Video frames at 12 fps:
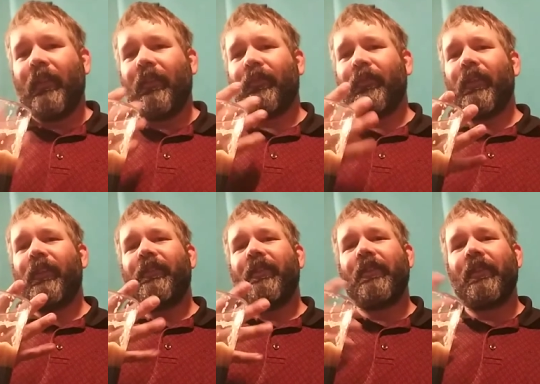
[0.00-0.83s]
in front
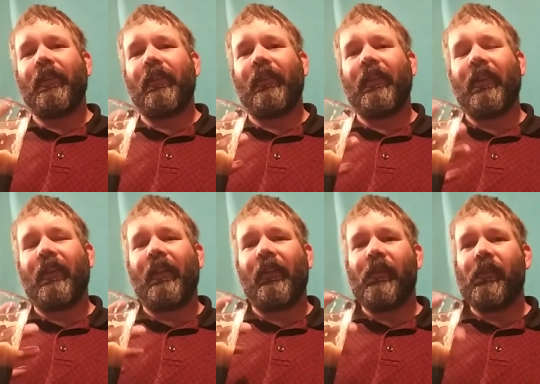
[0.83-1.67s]
of the tongue, it doesn't linger
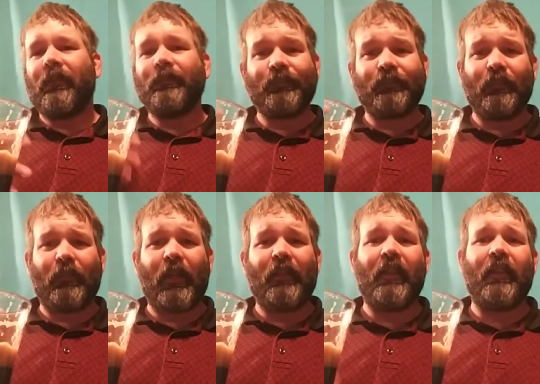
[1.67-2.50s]
that long. It
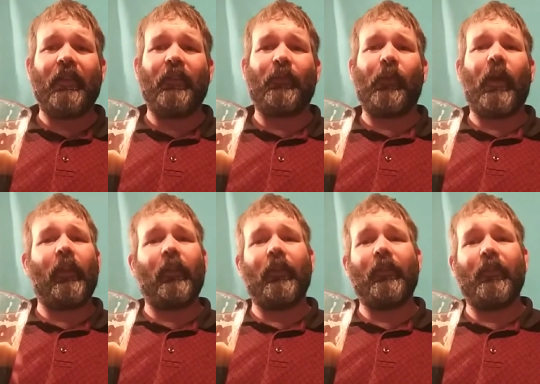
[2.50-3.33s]
might take you a
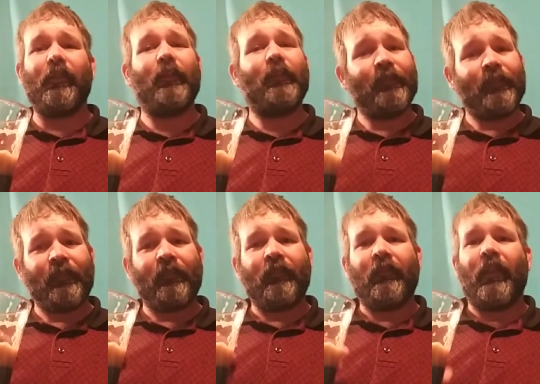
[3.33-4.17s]
swallow or two.
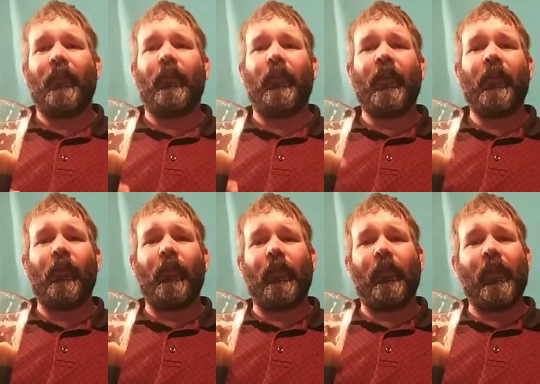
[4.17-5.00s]
It'll linger
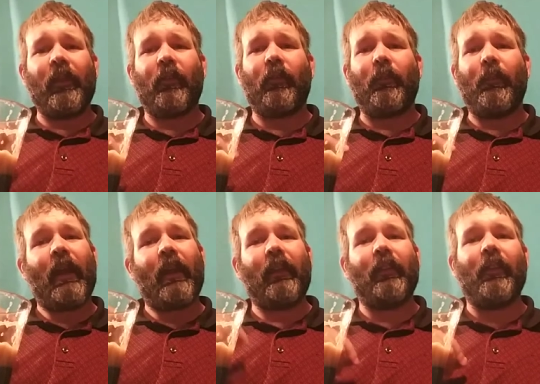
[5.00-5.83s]
on, linger on the
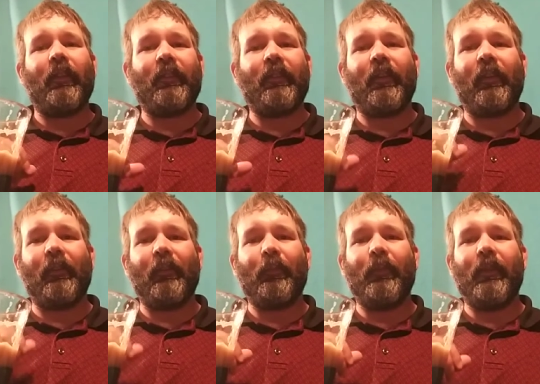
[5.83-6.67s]
back end of the tongue a
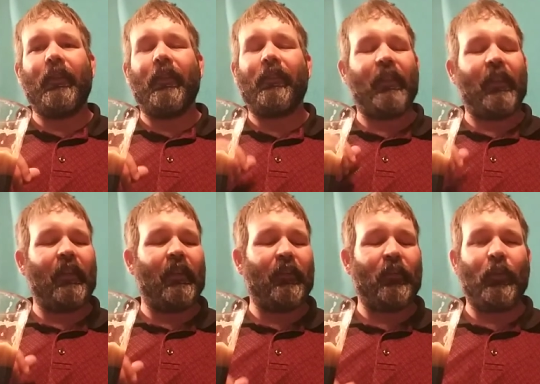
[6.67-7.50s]
little bit, the
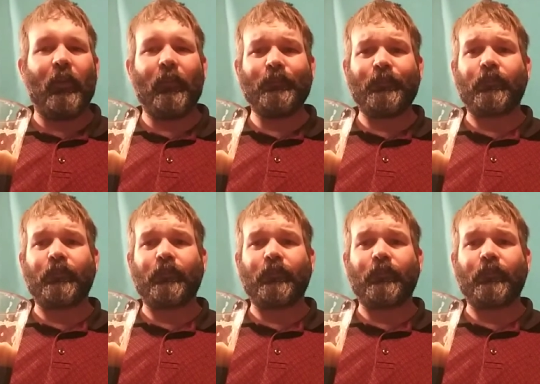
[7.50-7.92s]
stickiness will.